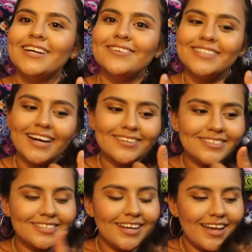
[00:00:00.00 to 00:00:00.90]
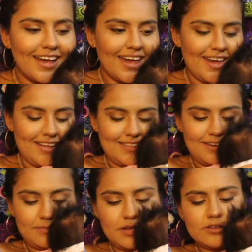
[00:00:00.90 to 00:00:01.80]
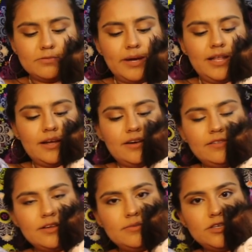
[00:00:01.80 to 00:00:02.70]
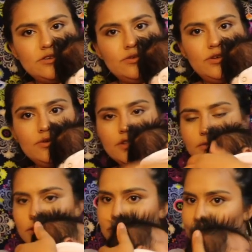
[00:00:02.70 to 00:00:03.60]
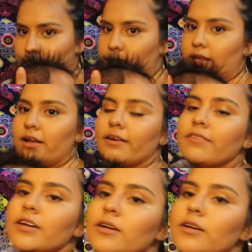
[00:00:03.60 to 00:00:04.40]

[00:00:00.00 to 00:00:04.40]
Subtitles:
was out, and here's my love. Let me show you my love.